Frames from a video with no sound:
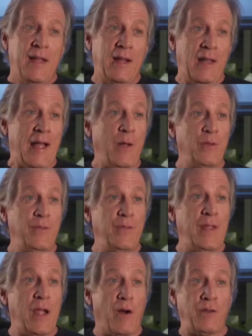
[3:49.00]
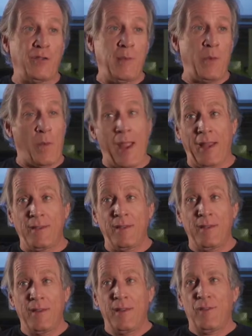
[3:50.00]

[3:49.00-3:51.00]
and allows the artist to be ranked.